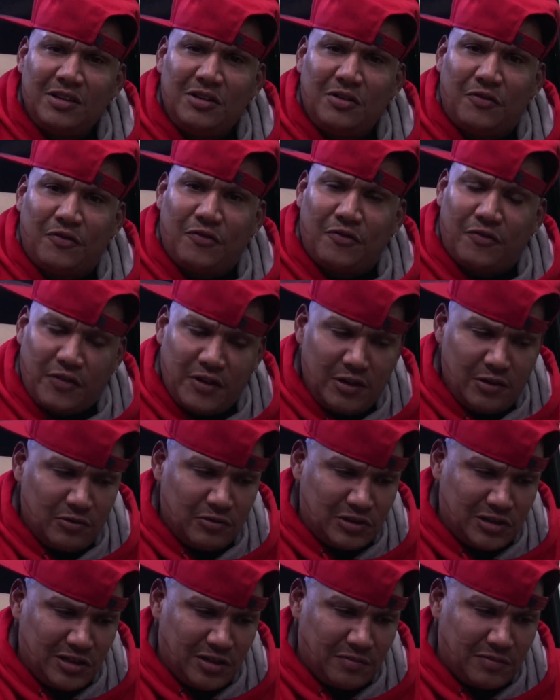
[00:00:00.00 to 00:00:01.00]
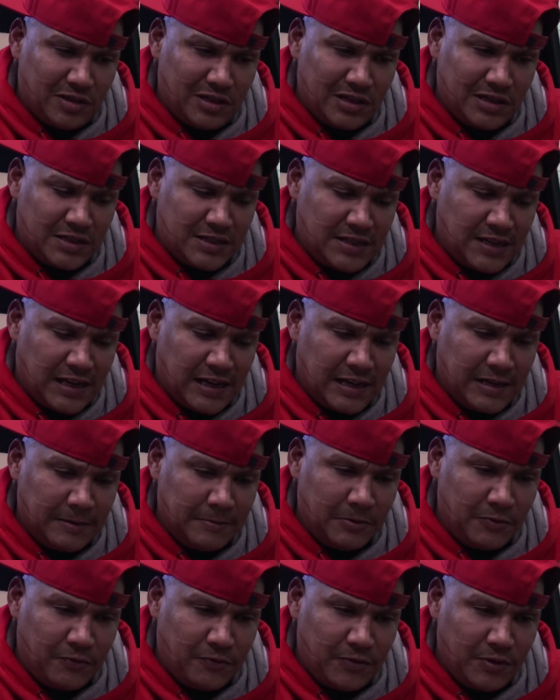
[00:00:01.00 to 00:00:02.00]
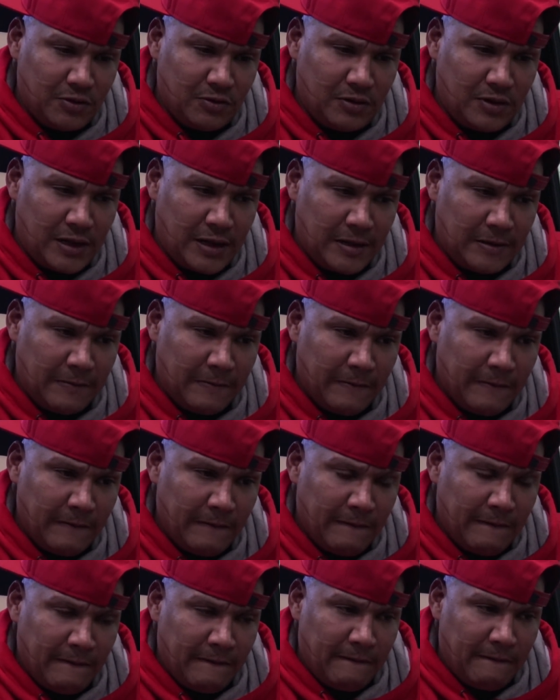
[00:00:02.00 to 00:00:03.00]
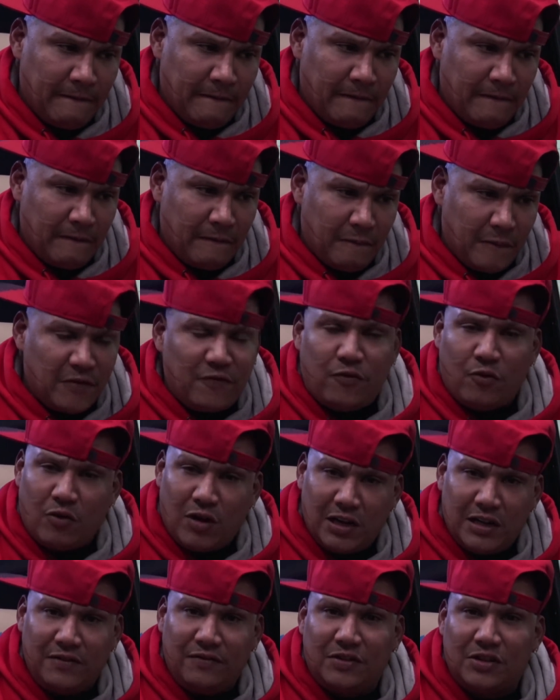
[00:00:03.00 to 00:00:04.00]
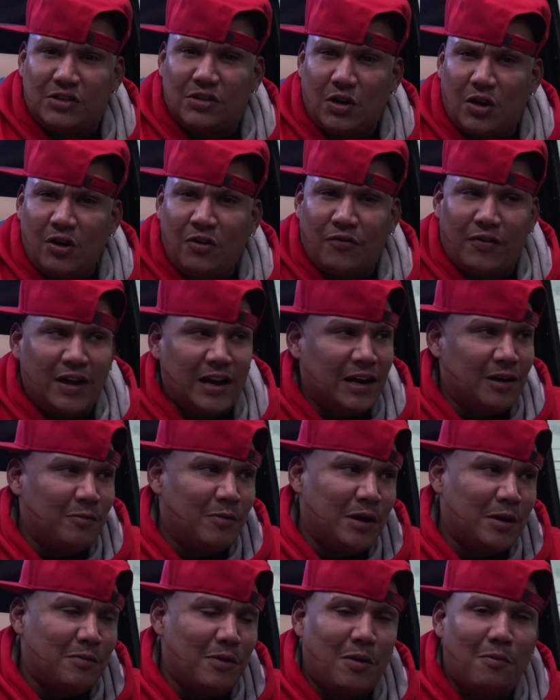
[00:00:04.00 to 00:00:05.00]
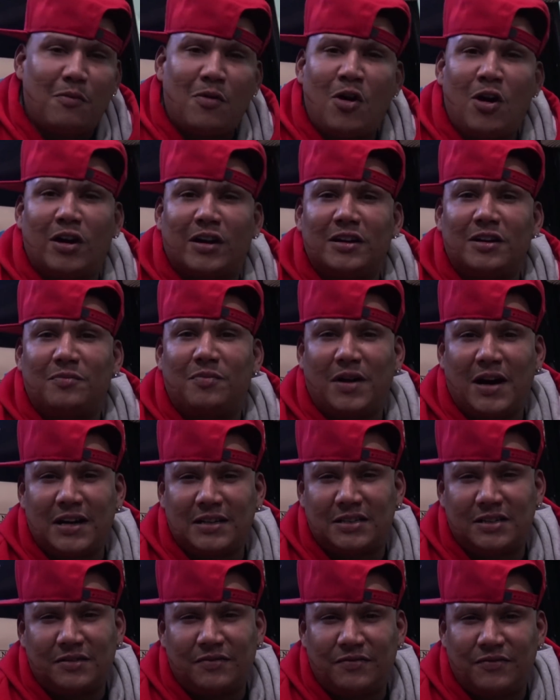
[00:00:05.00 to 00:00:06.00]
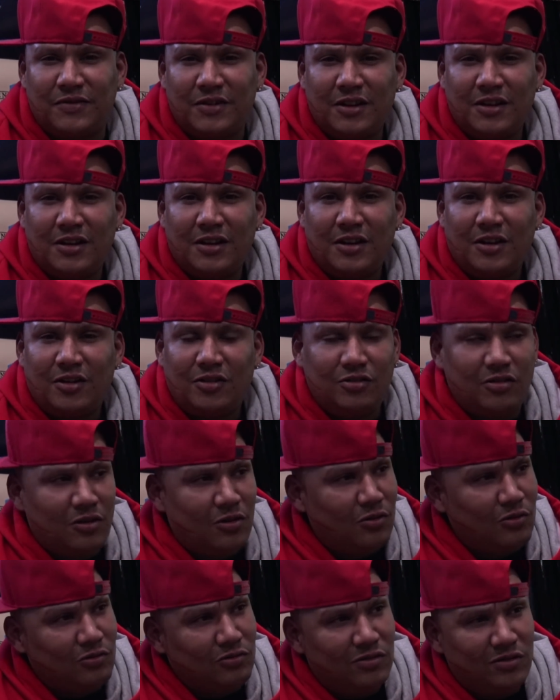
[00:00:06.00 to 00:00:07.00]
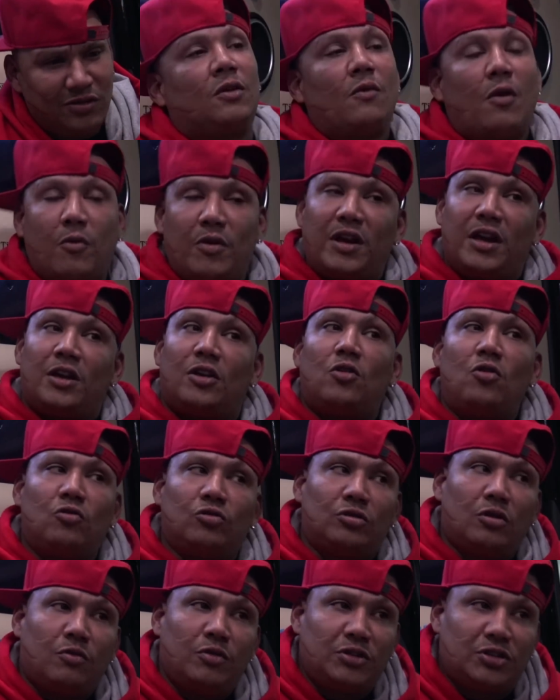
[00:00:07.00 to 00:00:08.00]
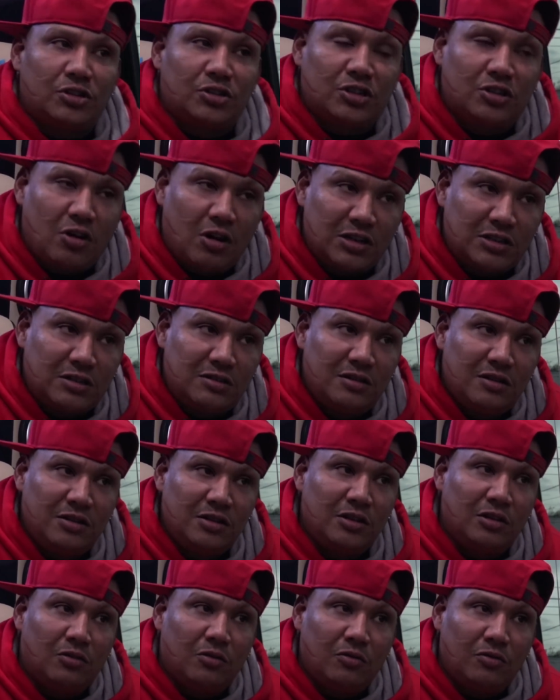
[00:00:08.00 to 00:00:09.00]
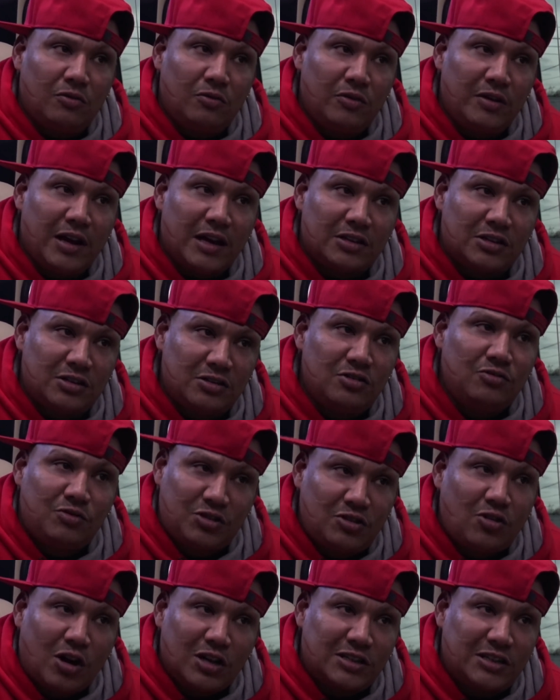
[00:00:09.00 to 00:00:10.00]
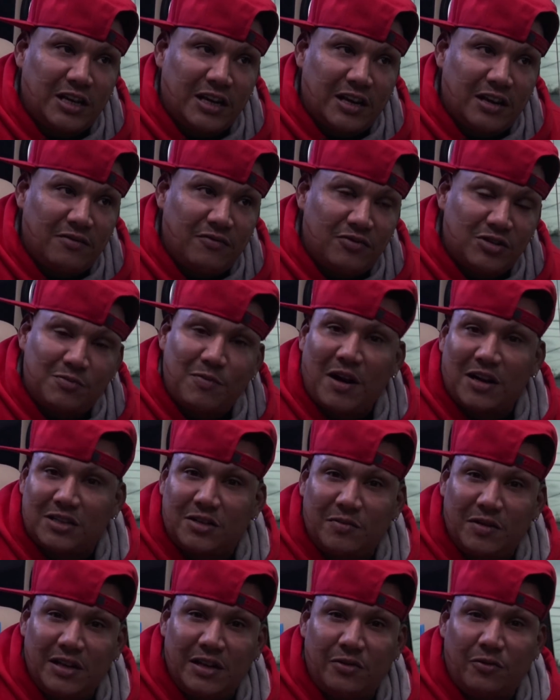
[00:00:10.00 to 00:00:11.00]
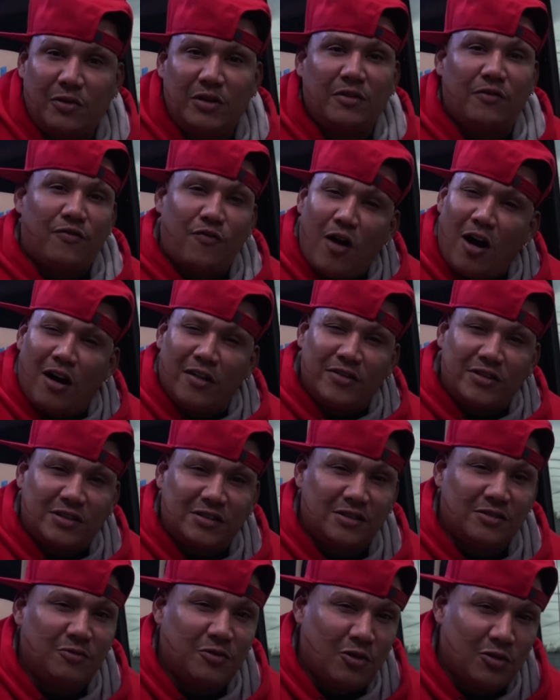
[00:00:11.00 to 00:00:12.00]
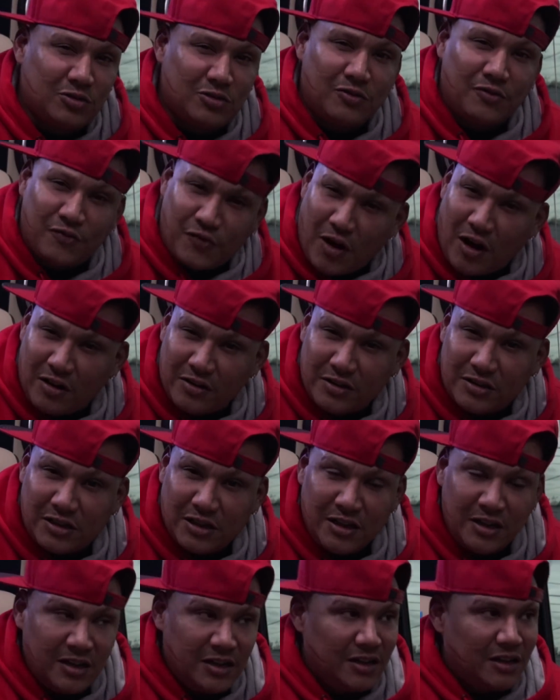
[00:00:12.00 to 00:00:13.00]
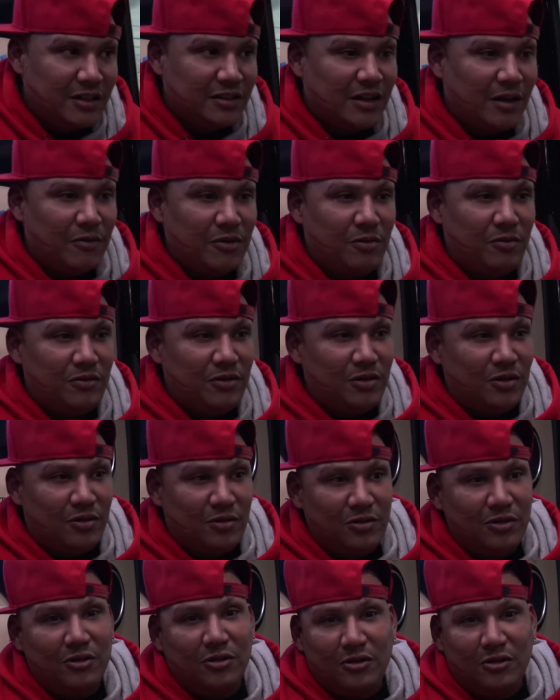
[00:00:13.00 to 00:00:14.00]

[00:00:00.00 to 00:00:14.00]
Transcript: you feel something inside, and you feel that before I leave this earth, I gotta make my mark in a positive note. When we get older, we should start, you know, you start taking responsibility. We are fathers, we're also fathers. That we, you know,